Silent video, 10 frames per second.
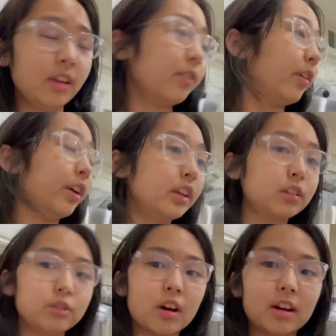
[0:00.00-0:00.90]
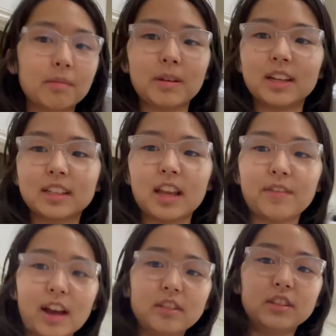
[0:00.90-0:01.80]
very strong because they have
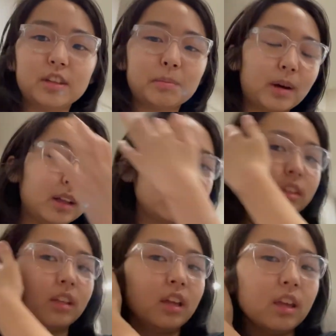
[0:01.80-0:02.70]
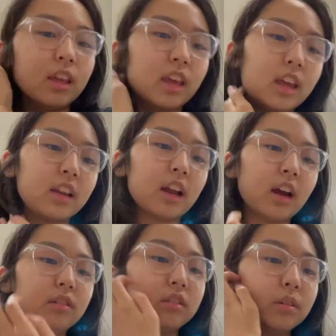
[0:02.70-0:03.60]
hydrogen bonds. And
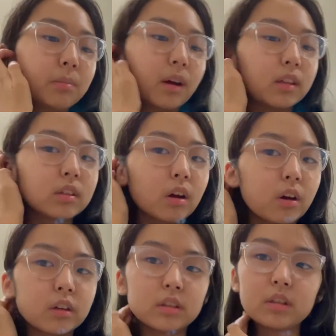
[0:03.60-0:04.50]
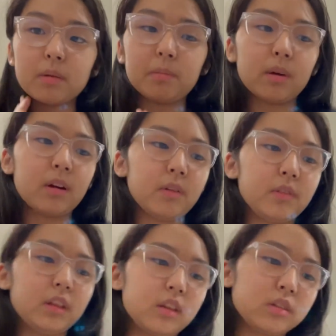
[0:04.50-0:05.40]
hydrogen bonds are some of
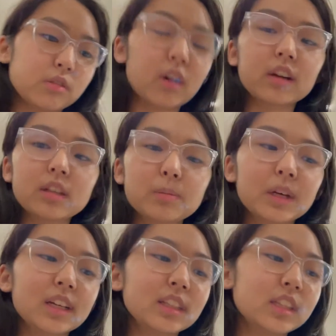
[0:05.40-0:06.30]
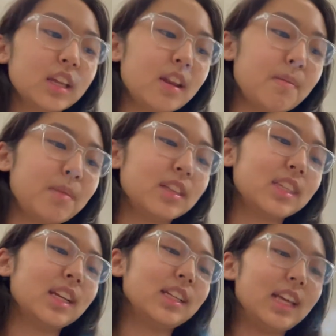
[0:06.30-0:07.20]
the strongest bonds, and it means
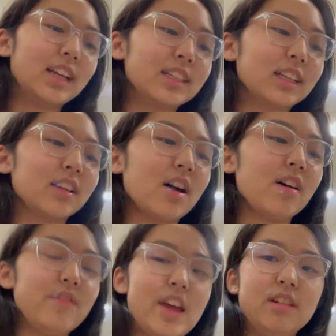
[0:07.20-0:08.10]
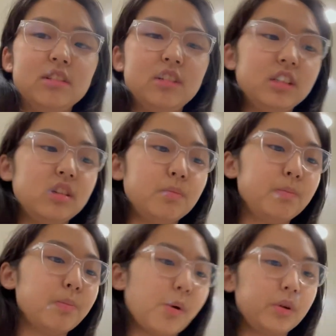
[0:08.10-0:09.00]
that it takes a lot of energy to
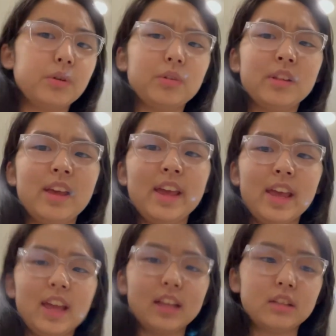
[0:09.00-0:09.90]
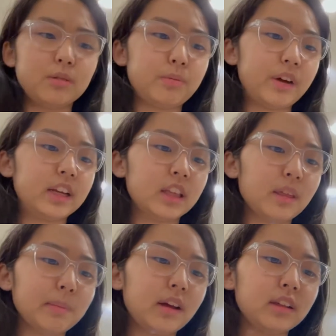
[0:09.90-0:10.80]
boil and to break the
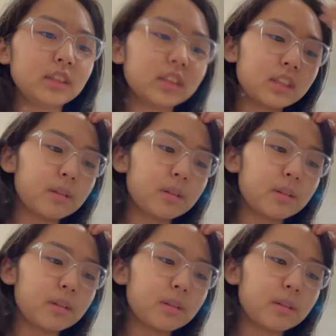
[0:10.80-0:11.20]
bonds.